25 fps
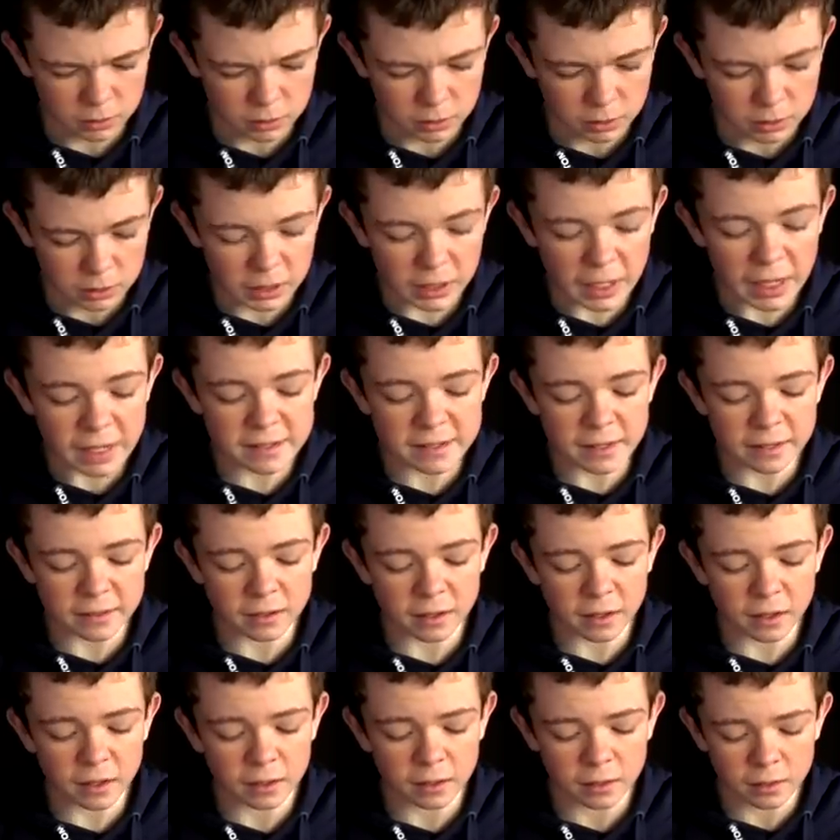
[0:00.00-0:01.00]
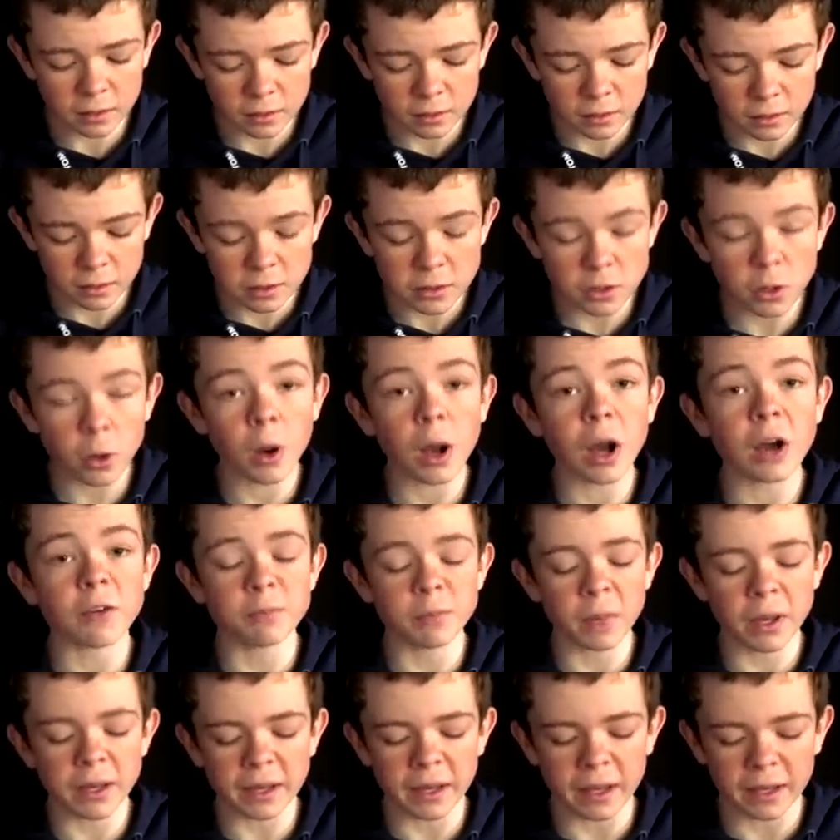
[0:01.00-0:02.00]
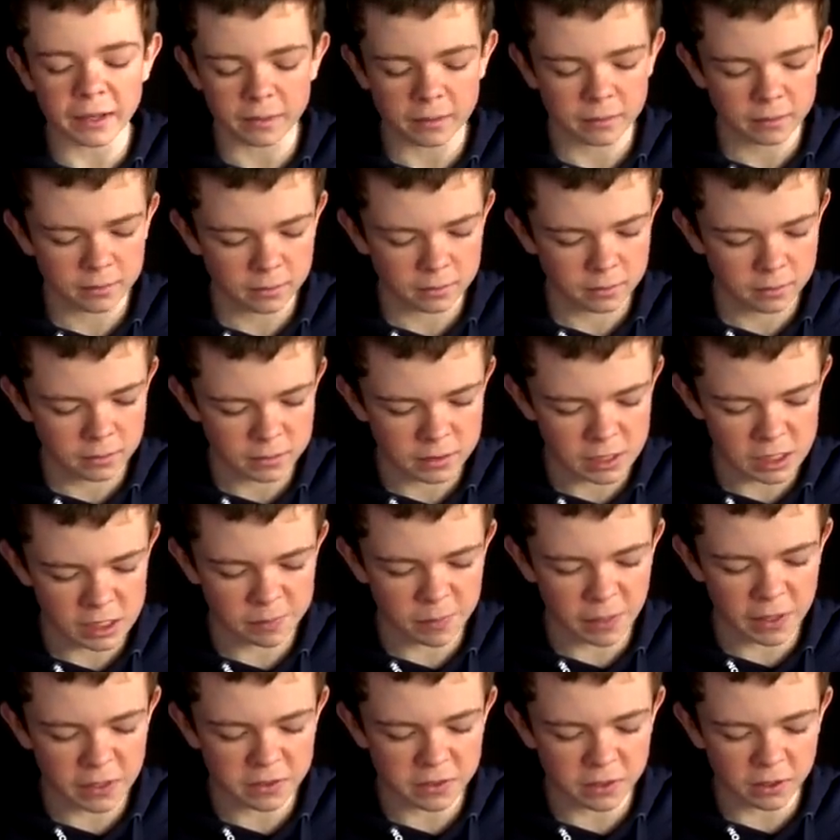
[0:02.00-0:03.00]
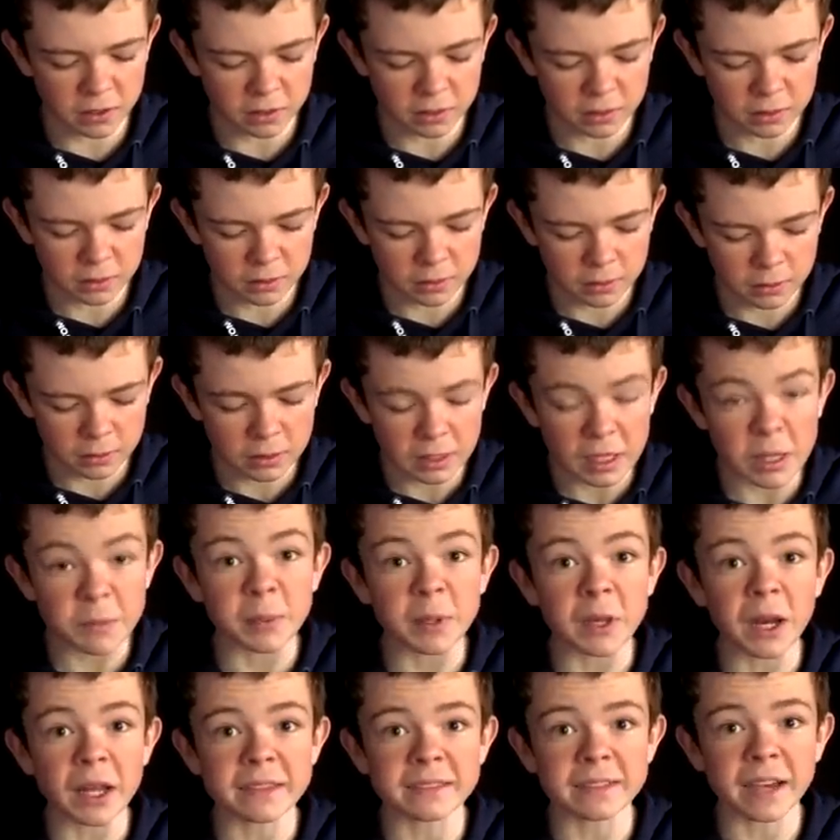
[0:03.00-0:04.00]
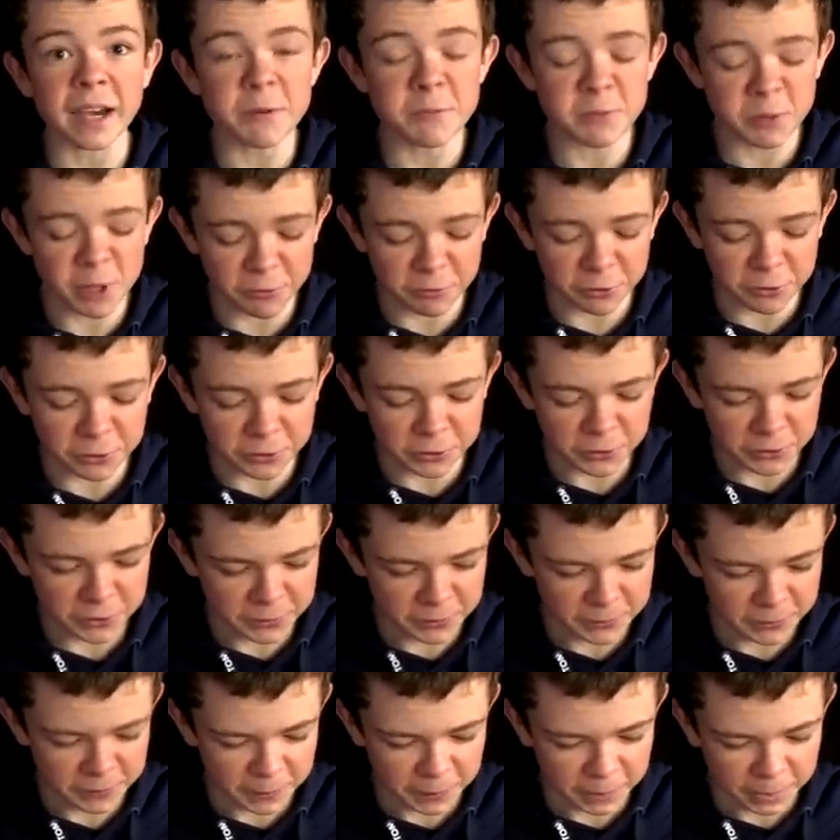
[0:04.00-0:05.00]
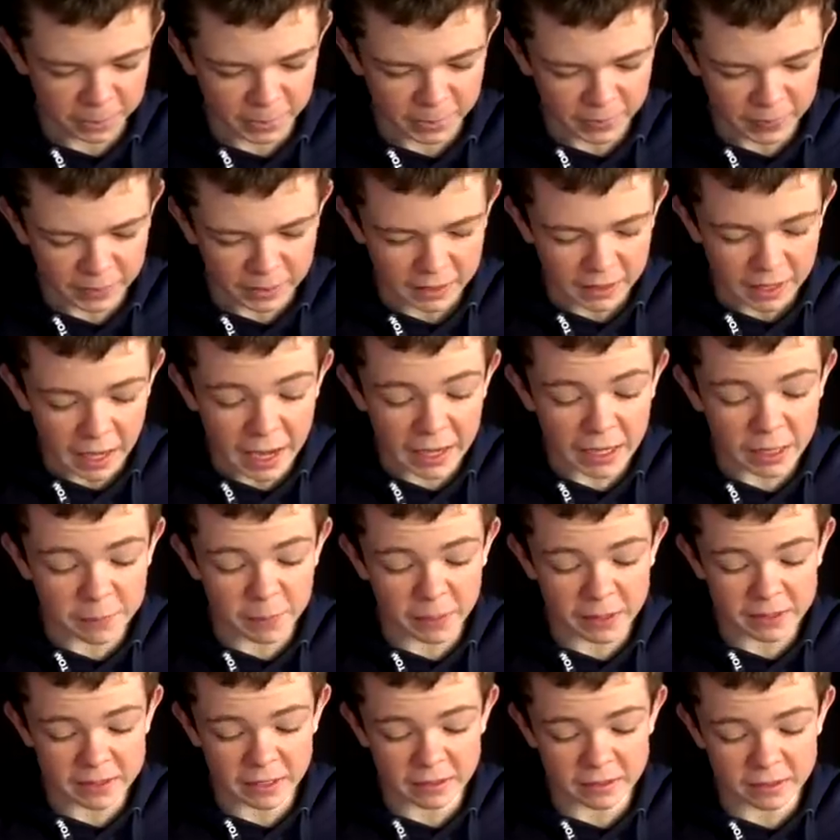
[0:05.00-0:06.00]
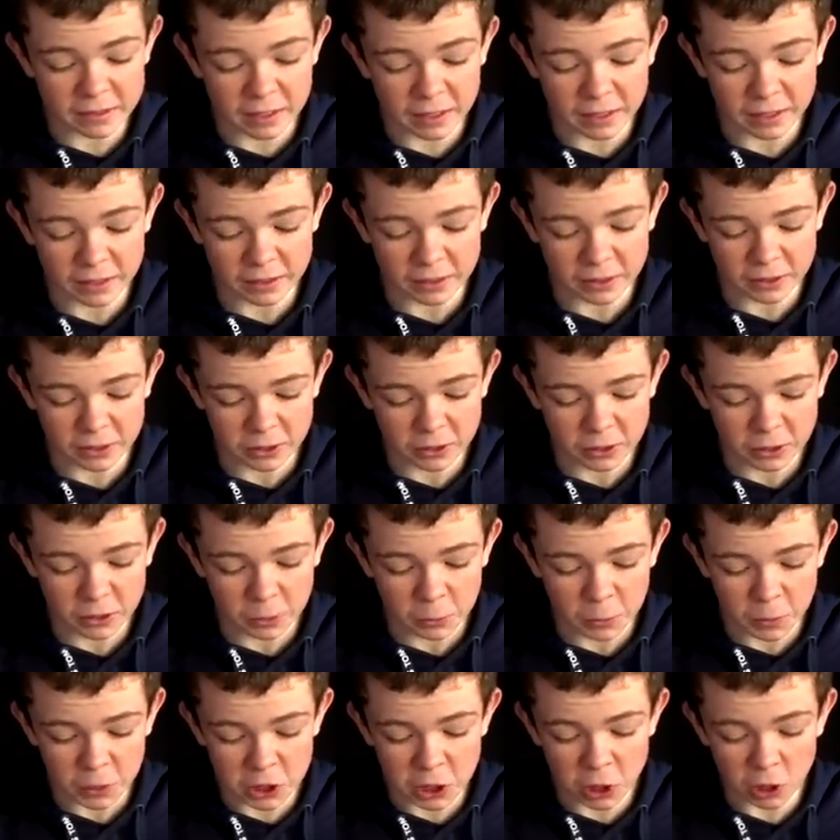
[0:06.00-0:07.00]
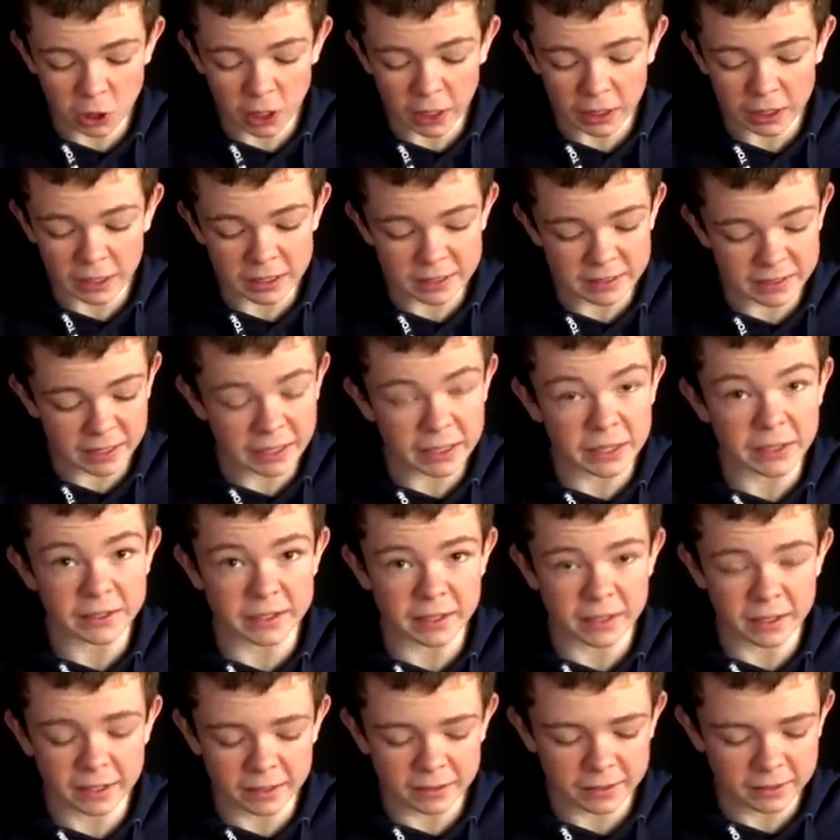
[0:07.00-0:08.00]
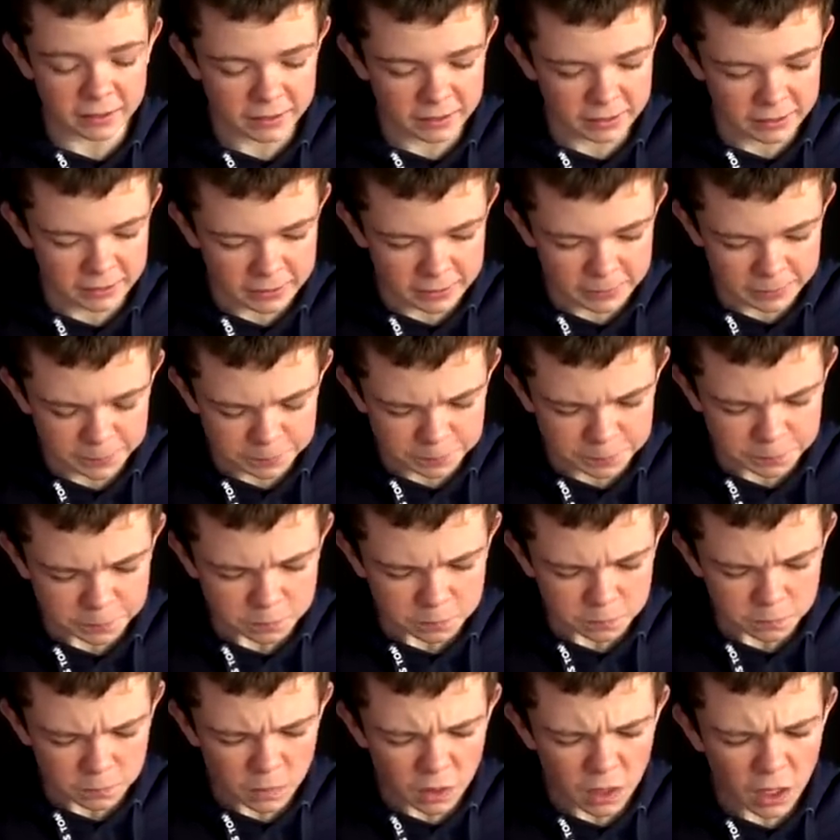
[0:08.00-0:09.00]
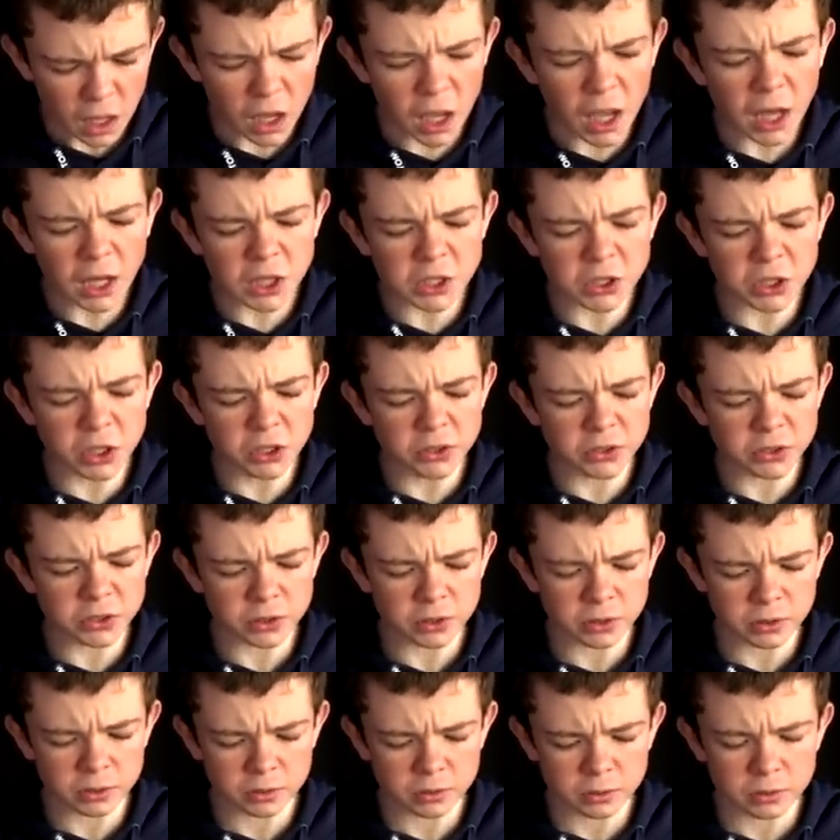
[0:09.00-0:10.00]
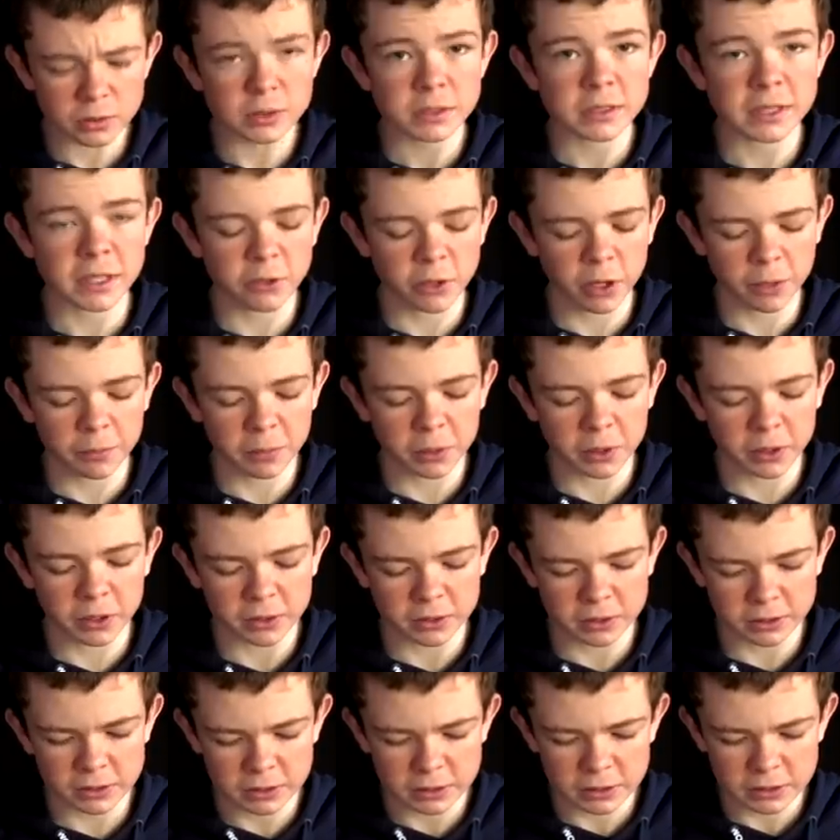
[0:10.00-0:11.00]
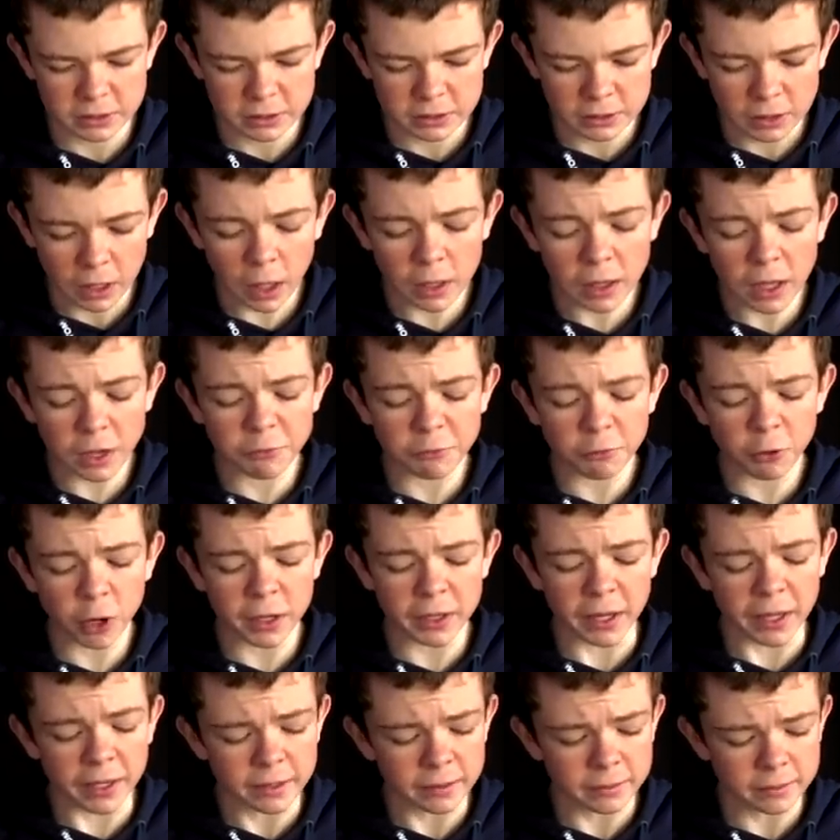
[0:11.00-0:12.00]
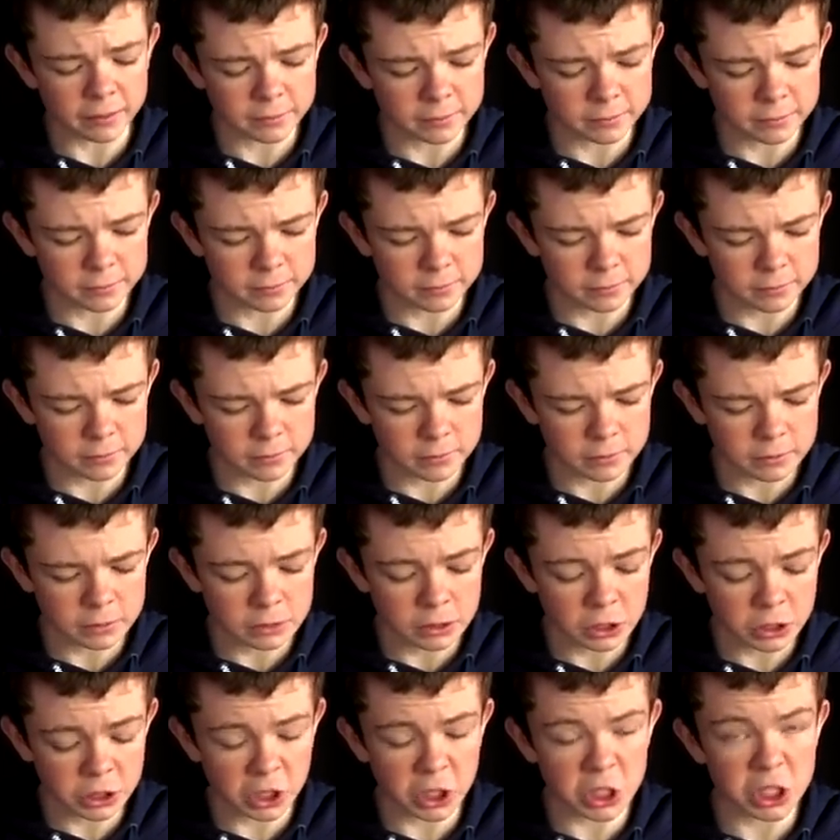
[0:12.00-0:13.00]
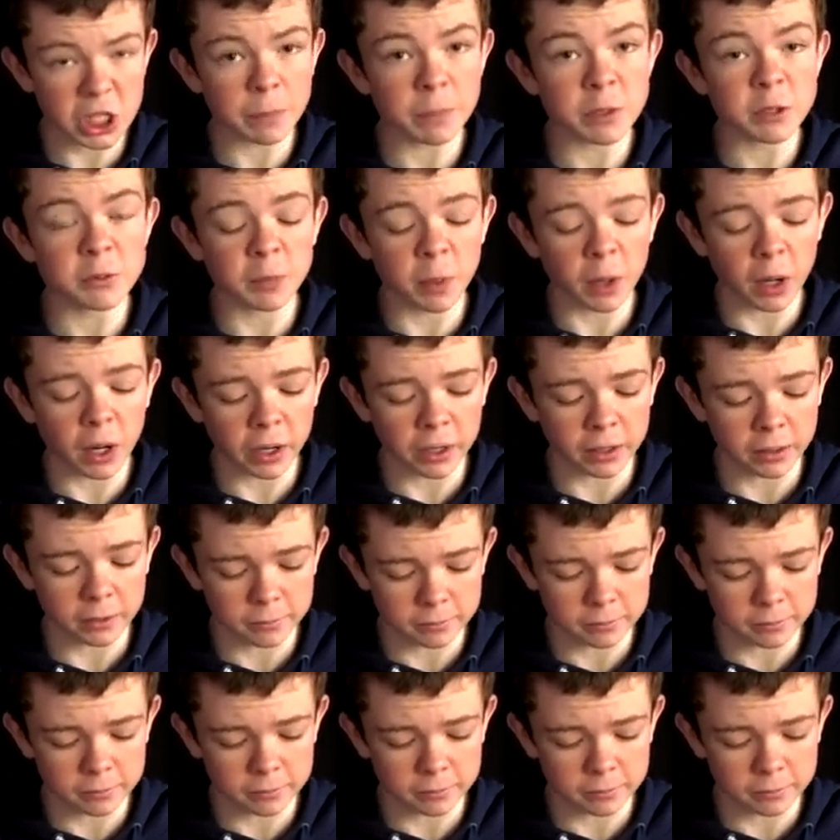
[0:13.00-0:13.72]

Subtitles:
Today's Saturday, so I'll have Monday, said Spencer. It'll be like time travel. Hetty picked Saturday, which looked like a lasagna to her. Excellent, said Grandpa. I'll have Friday. Looks like a shepherd's pie.